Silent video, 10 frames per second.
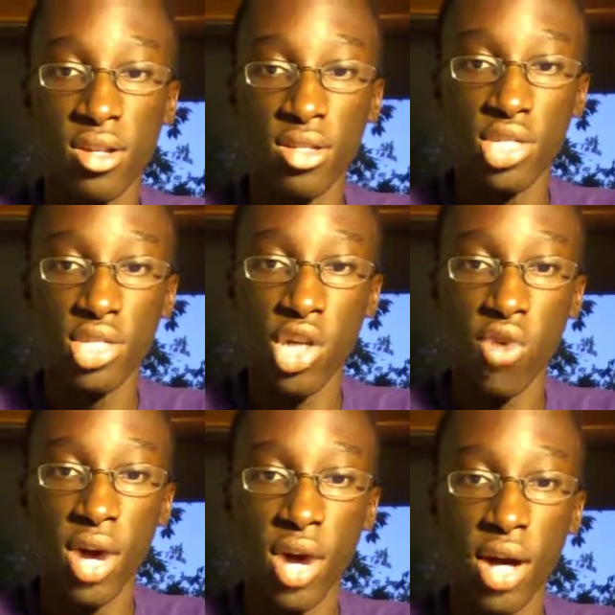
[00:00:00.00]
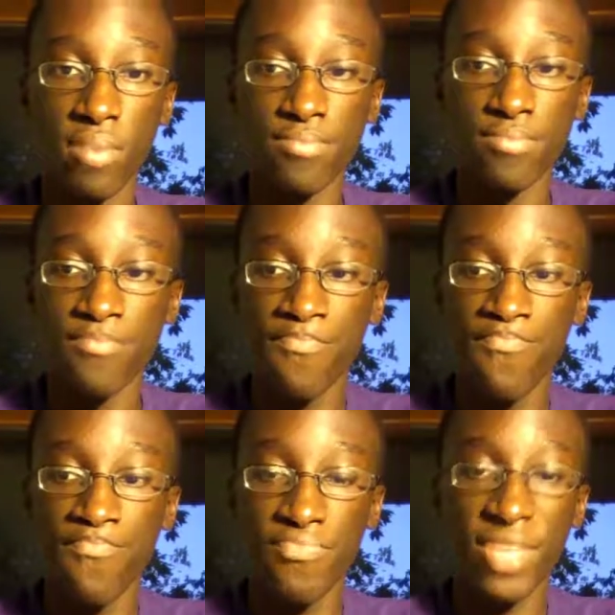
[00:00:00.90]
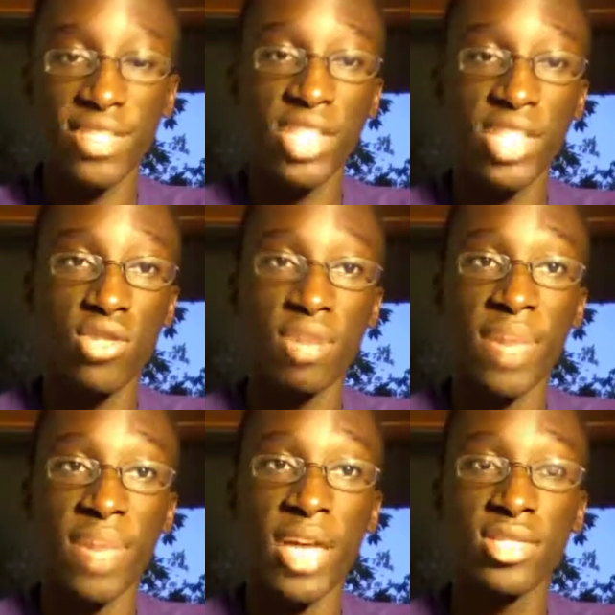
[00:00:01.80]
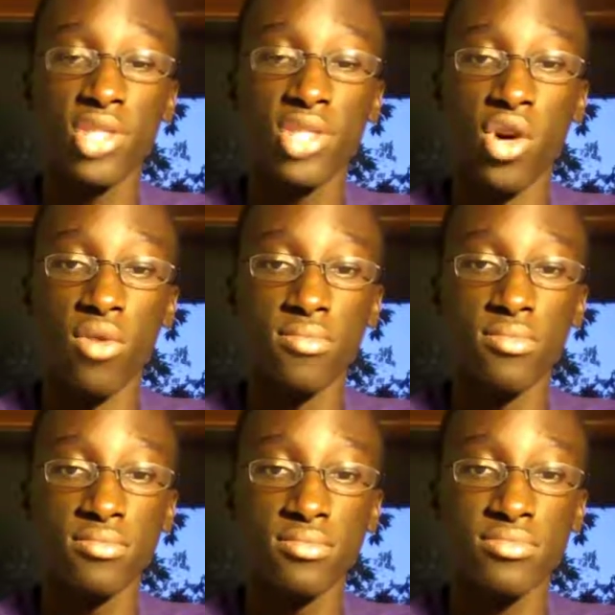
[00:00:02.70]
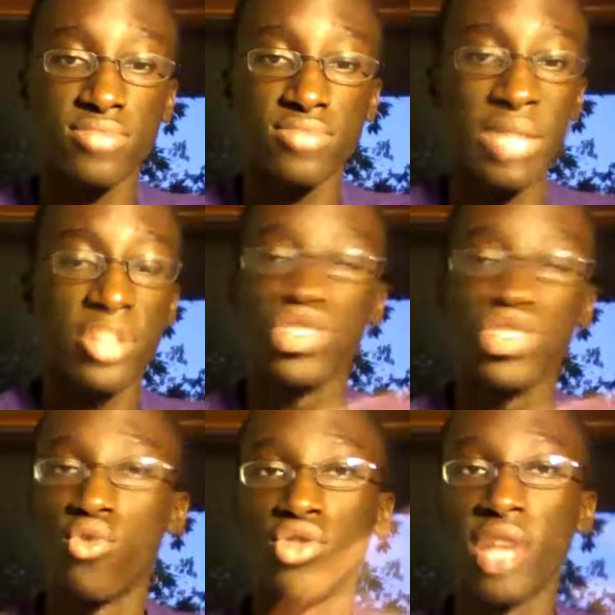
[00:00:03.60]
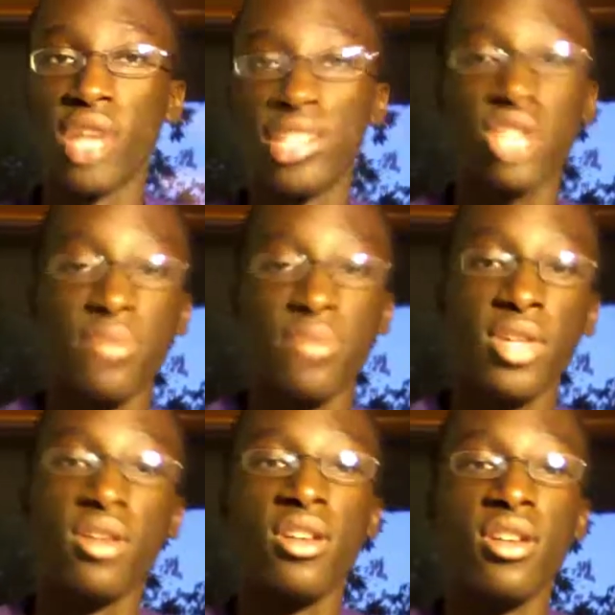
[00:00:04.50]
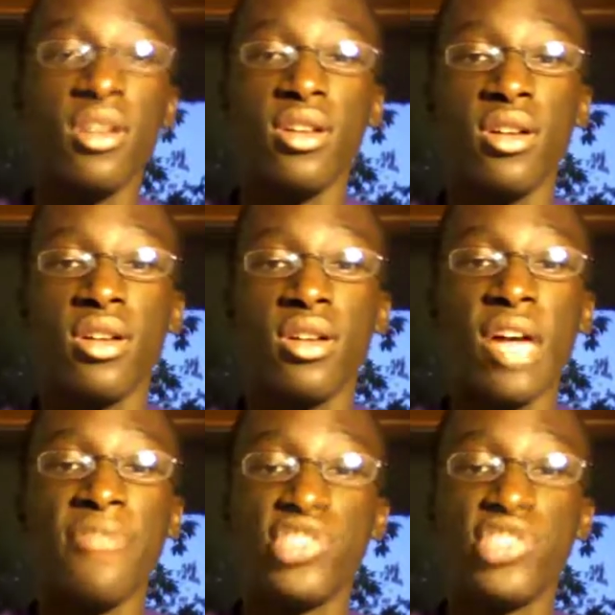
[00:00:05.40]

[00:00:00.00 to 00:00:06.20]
So that date's already passed. So I'm not sure what you guys are gonna be having